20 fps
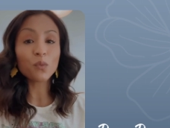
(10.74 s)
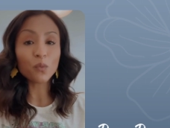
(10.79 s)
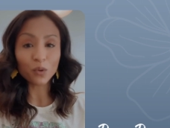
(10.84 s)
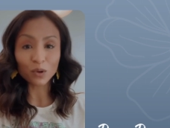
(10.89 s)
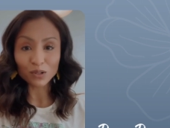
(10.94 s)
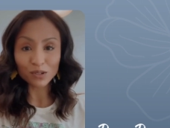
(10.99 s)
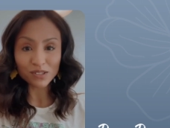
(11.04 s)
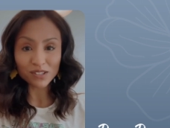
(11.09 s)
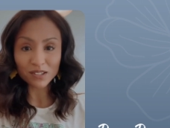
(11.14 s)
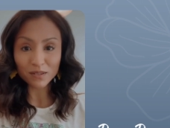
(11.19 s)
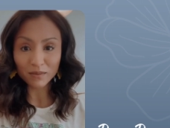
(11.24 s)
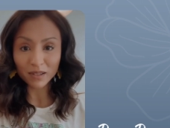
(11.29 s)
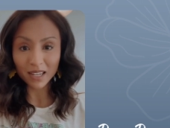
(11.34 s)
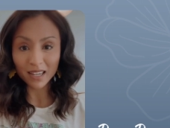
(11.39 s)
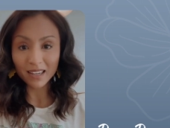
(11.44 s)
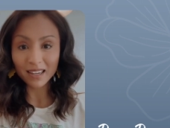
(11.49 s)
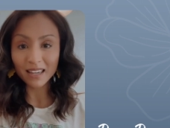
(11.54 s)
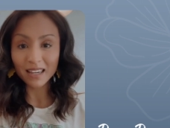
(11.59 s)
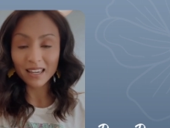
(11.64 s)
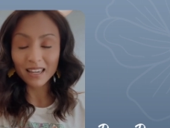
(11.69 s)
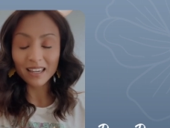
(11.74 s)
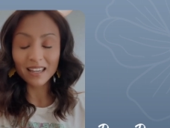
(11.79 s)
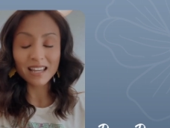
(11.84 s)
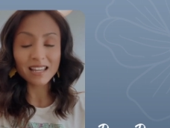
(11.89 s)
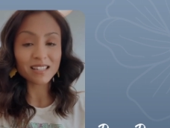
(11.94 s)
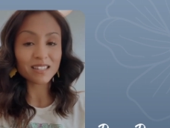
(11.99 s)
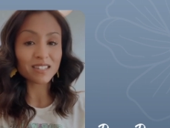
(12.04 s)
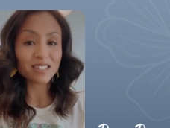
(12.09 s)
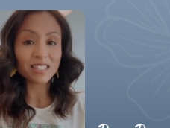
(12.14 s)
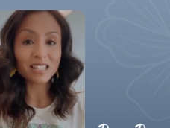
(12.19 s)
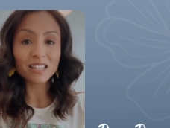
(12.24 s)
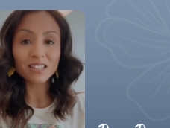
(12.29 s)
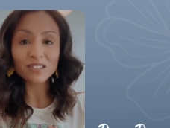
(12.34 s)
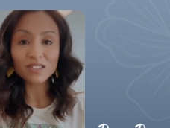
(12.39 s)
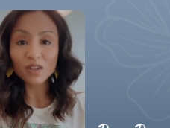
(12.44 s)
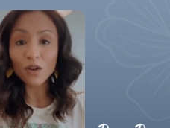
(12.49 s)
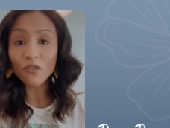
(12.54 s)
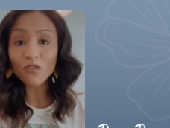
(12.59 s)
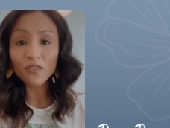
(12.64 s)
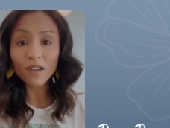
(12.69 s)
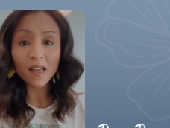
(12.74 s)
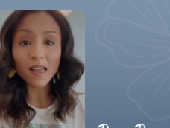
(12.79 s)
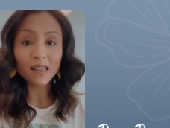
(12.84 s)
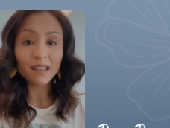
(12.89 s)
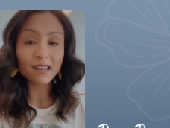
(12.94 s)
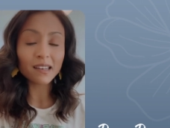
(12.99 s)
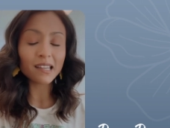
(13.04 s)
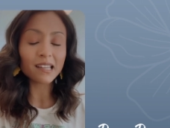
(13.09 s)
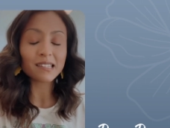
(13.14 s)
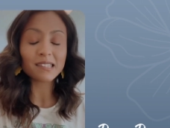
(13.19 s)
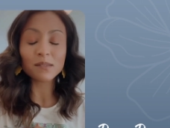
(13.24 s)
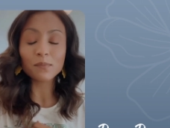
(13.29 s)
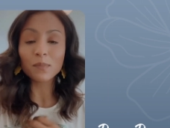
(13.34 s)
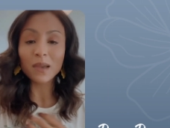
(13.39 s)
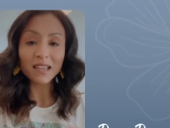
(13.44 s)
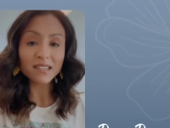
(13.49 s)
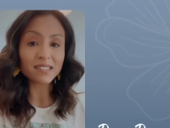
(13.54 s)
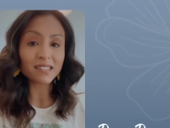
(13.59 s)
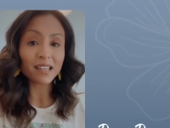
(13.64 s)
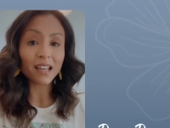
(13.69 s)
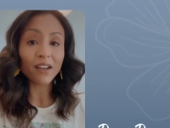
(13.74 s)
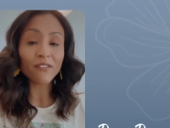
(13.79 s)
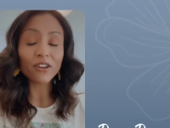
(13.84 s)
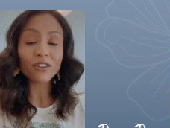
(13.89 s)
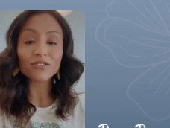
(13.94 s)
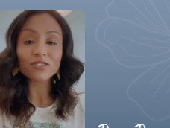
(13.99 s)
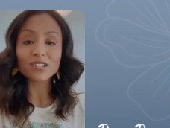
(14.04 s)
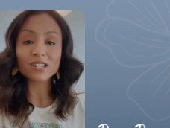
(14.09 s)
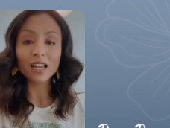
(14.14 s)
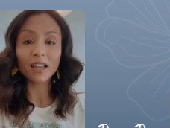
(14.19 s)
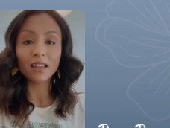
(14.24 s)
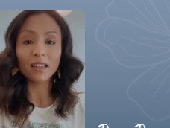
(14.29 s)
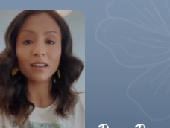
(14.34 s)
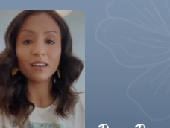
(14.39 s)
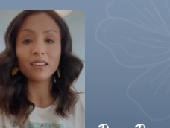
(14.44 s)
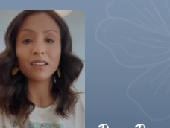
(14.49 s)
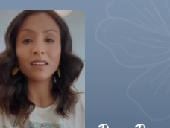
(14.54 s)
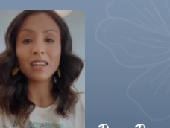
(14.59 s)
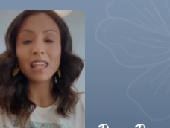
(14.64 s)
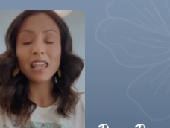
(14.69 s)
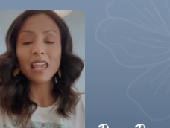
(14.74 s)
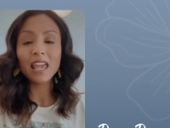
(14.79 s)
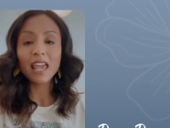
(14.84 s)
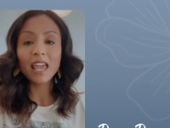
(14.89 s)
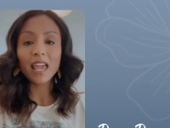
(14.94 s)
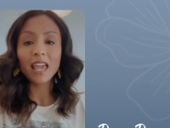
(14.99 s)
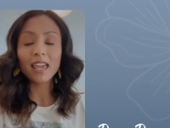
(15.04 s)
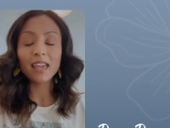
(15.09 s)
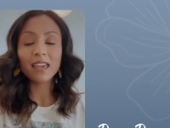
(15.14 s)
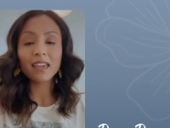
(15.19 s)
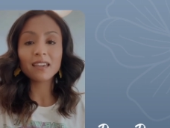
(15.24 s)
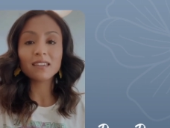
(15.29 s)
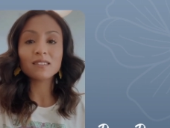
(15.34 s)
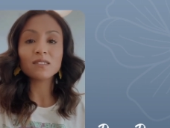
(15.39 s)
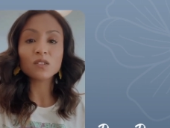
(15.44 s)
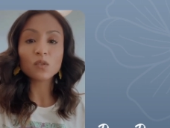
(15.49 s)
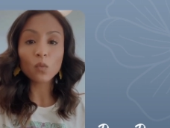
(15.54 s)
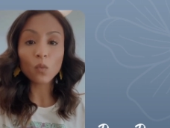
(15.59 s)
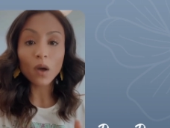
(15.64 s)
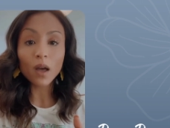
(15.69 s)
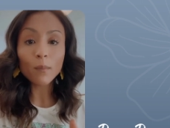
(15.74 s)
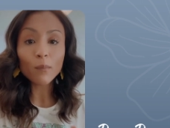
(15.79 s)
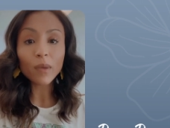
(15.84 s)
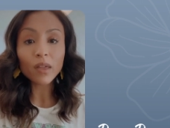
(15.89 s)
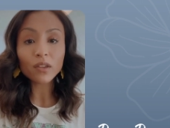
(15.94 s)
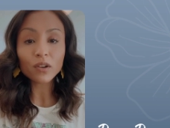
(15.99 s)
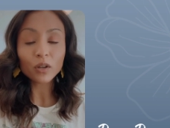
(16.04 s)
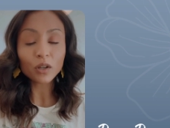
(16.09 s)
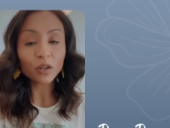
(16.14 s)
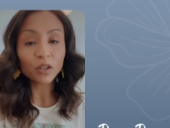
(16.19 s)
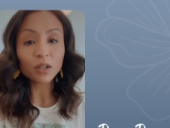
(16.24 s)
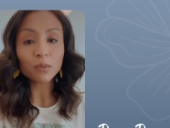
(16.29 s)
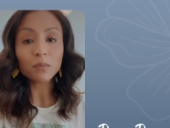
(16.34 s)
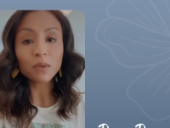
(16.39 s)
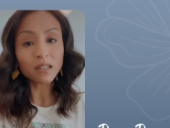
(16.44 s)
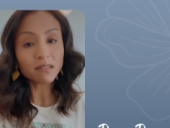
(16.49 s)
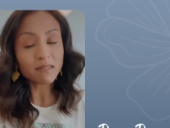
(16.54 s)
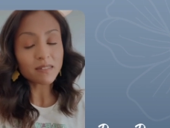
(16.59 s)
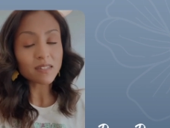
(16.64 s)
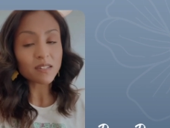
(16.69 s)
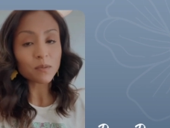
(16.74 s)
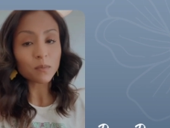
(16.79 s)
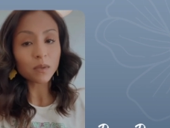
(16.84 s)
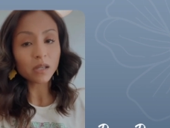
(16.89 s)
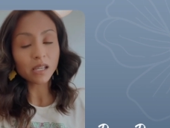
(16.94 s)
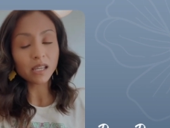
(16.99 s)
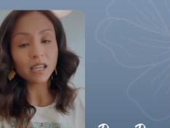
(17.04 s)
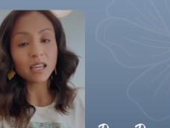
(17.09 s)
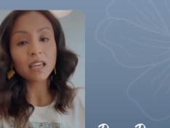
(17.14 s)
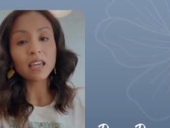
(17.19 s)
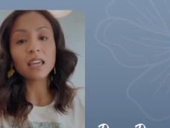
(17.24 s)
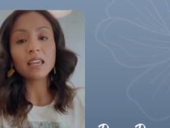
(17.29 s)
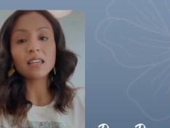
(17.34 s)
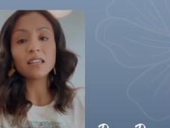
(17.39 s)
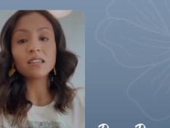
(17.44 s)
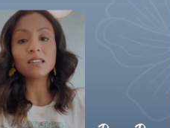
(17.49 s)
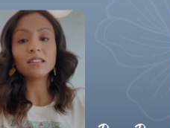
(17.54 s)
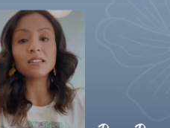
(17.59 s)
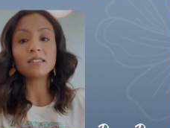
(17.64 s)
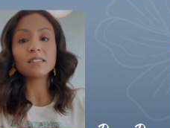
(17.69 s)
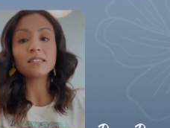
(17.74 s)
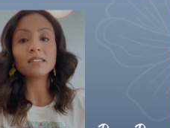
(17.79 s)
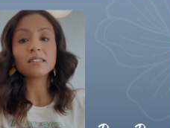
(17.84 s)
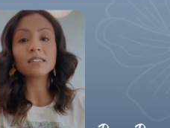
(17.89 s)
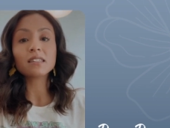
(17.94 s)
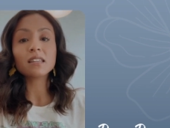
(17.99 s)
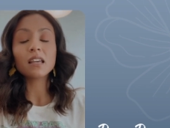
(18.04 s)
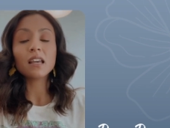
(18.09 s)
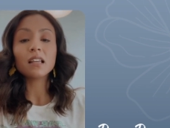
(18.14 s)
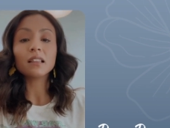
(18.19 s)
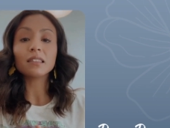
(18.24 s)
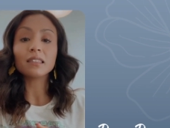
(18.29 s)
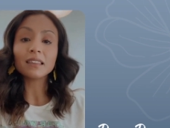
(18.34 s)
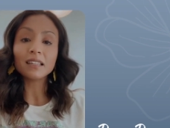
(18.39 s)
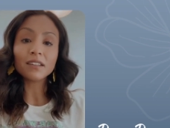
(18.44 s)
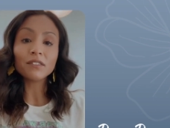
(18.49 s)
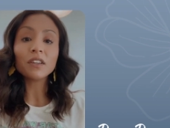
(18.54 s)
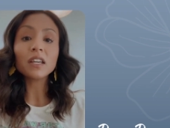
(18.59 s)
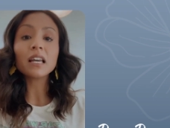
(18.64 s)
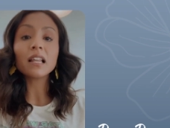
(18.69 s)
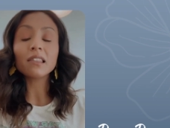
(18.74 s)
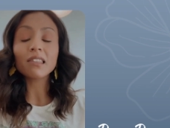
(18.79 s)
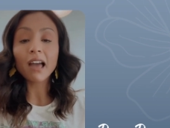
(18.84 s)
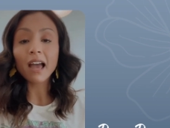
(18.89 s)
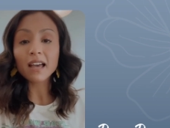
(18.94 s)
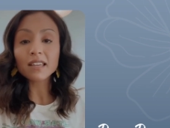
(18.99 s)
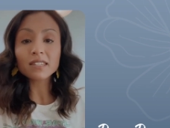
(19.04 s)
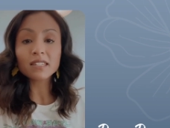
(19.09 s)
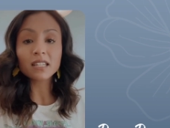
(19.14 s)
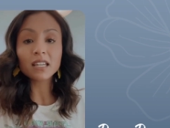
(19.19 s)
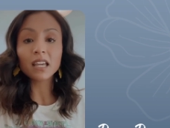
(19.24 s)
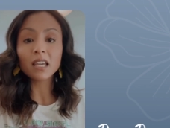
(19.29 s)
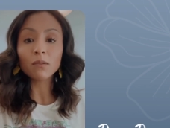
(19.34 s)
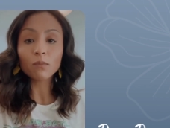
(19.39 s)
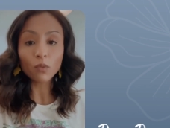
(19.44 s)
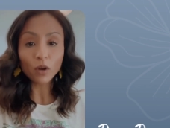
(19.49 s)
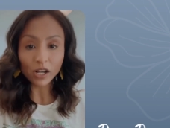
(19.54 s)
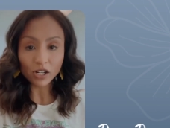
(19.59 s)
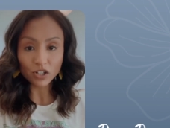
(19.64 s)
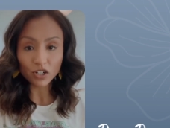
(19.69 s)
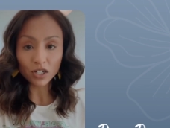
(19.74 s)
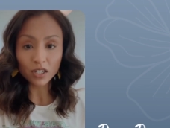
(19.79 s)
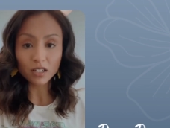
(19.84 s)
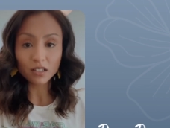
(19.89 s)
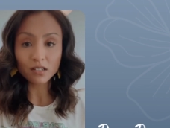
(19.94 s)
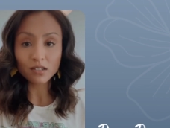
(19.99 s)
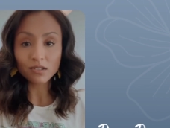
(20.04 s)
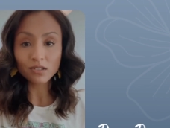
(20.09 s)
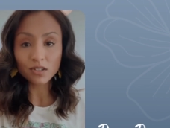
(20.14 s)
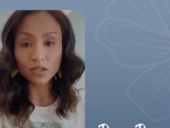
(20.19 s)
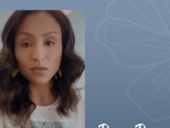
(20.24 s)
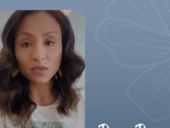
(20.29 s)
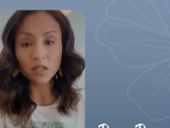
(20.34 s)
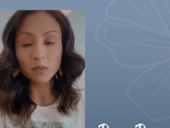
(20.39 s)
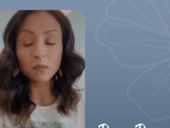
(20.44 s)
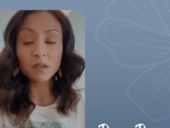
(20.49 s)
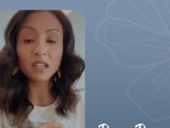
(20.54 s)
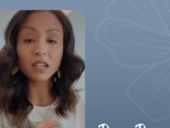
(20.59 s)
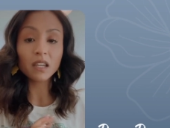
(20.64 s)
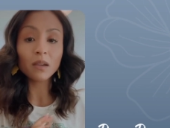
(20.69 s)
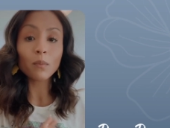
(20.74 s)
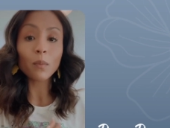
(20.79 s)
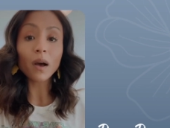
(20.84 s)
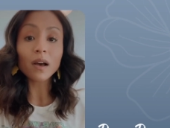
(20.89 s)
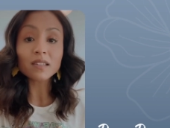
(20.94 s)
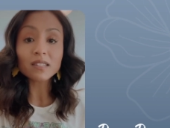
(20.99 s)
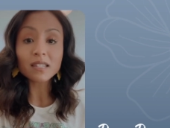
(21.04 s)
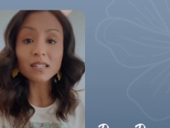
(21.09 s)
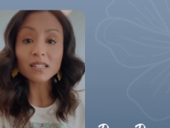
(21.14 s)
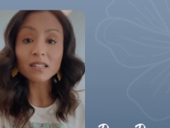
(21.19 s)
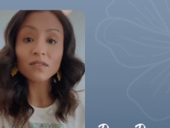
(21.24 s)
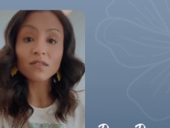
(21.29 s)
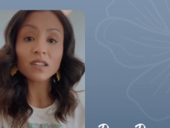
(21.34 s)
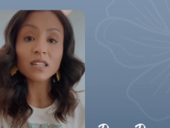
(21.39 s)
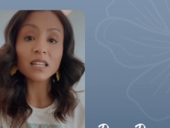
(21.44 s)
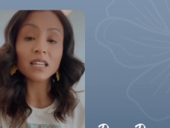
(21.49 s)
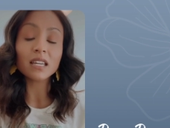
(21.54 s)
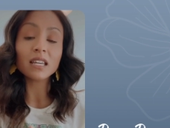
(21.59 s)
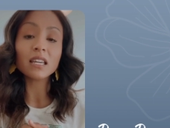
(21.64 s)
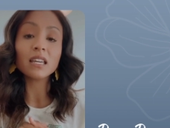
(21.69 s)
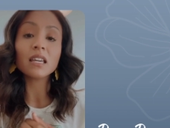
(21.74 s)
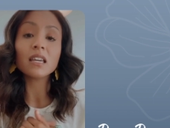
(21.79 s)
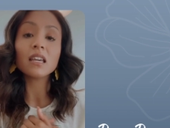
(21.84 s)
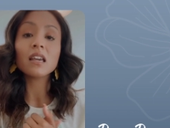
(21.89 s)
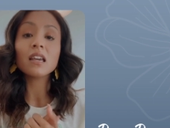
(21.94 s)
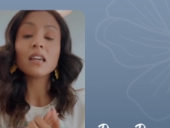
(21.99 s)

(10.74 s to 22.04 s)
world to me. It's so fun, it's the best thing I've ever done. And what motherhood means to me is leaving a lasting impression. So, speaking positivity,